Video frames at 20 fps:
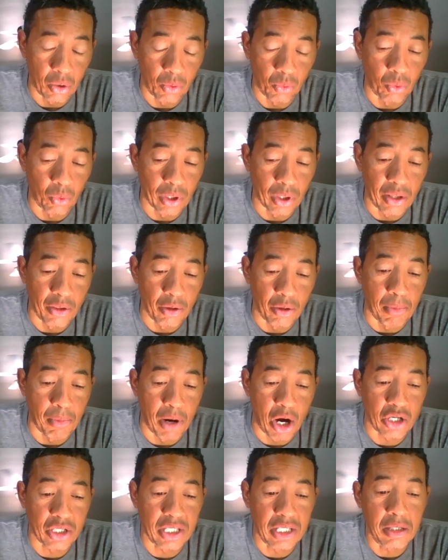of the
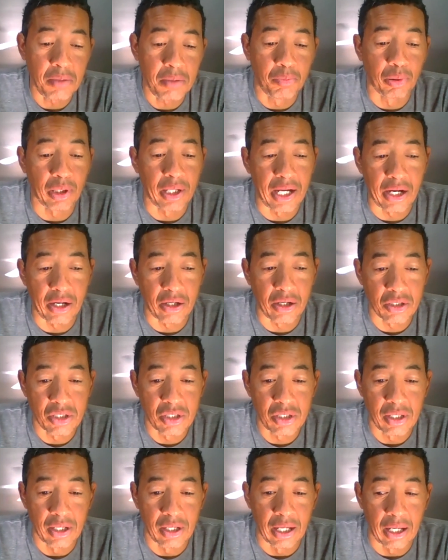marquee
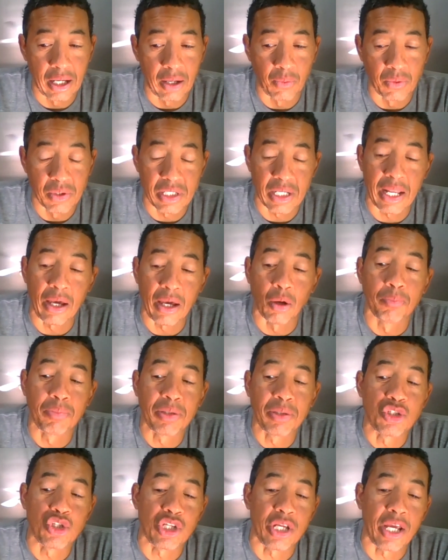players was an
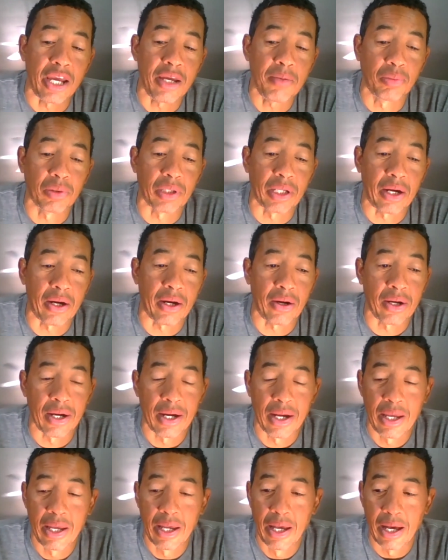LPGA player
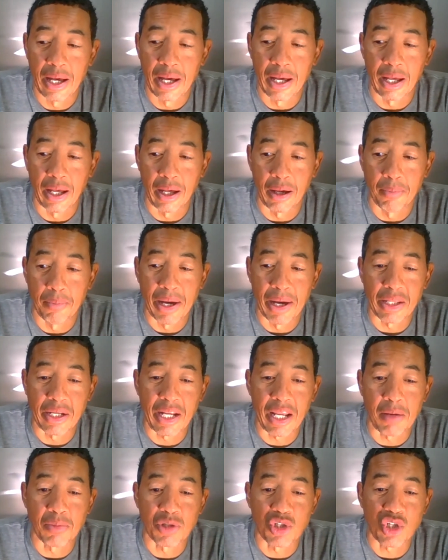by the
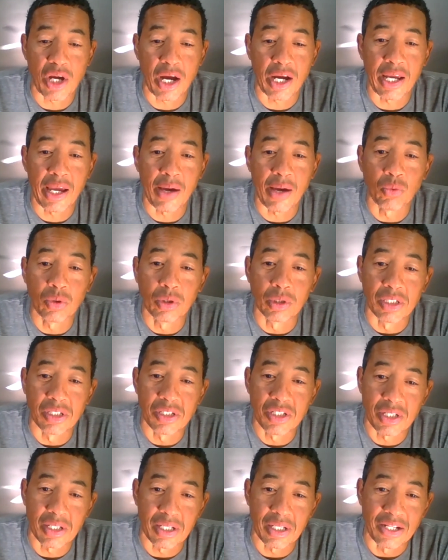name of Cheyenne
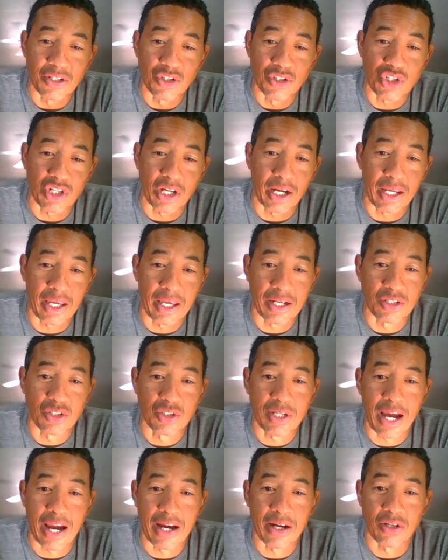Woods, and Cheyenne is
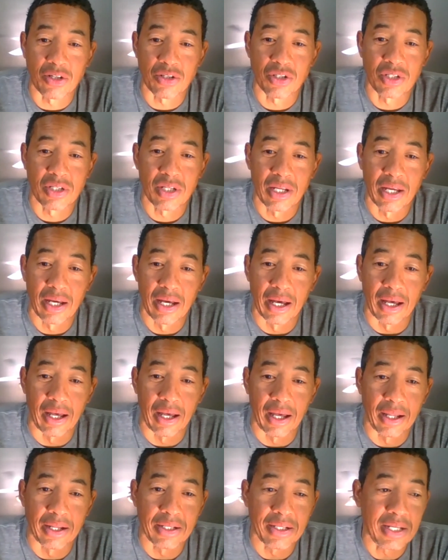Tiger's
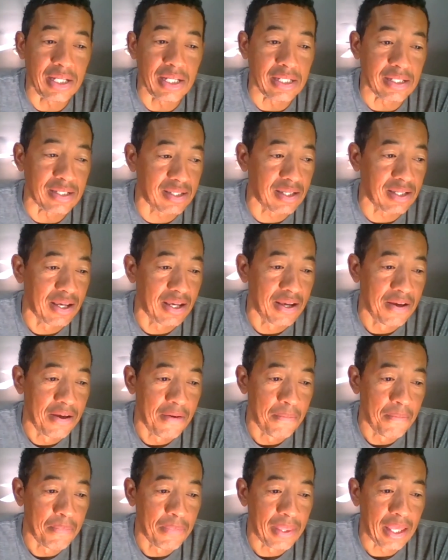niece.
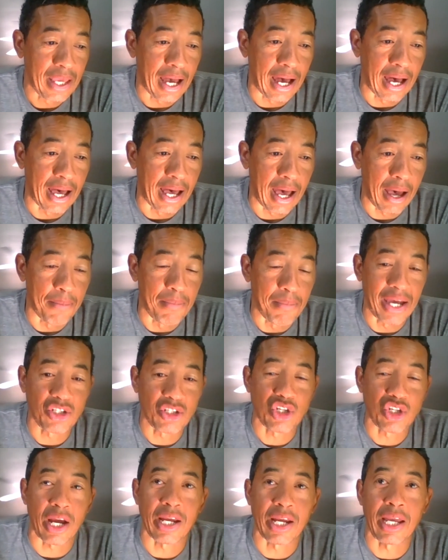Mm-hmm. I met
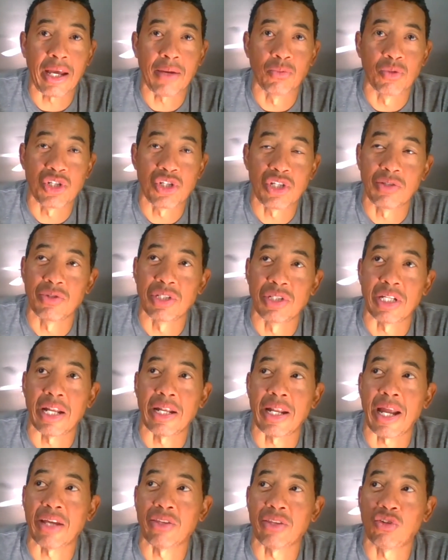Cheyenne when she was in the
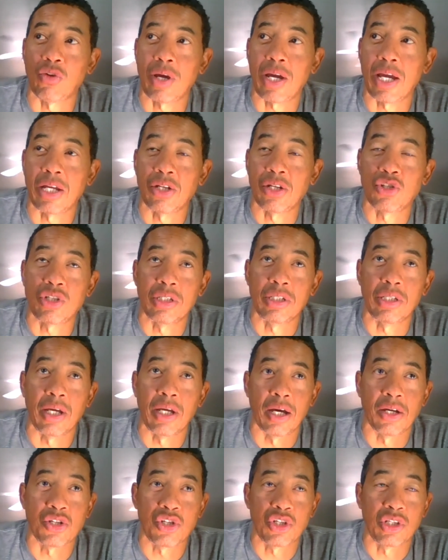9th grade. She
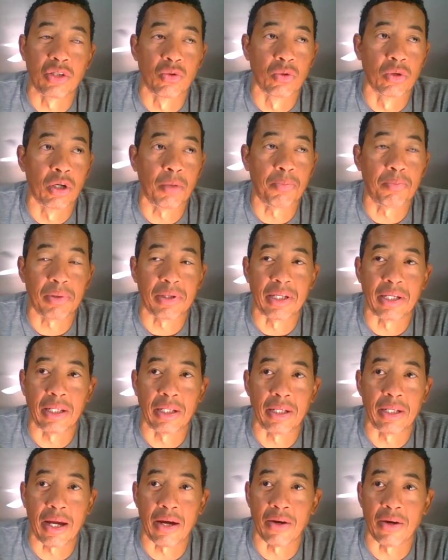grew up
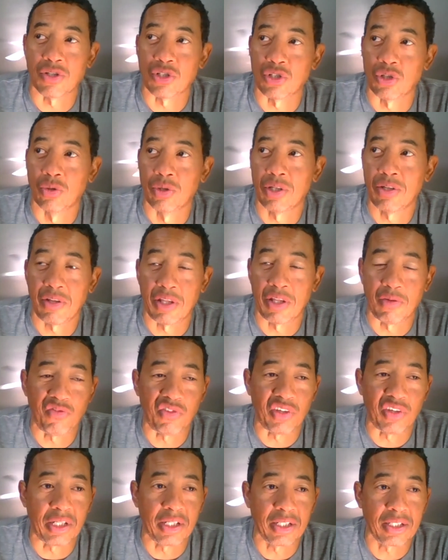in Arizona, in
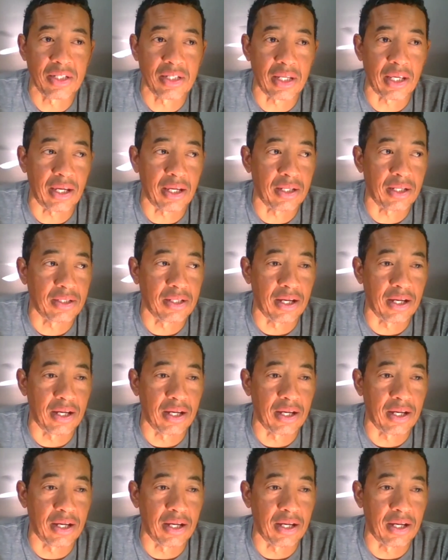Phoenix, and